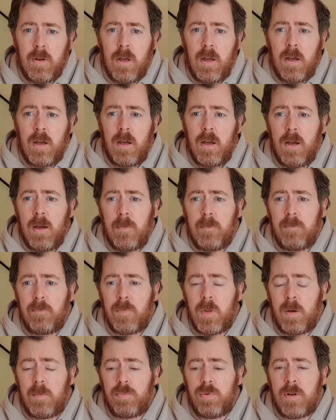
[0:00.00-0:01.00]
I
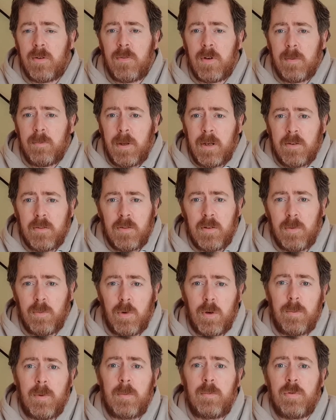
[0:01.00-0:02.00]
briefly mentioned in
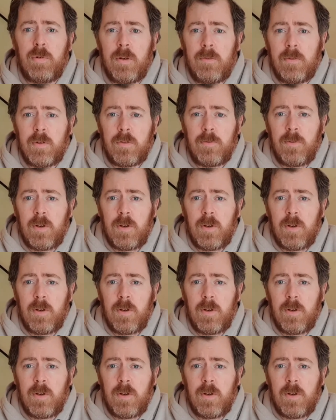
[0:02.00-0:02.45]
one of my previous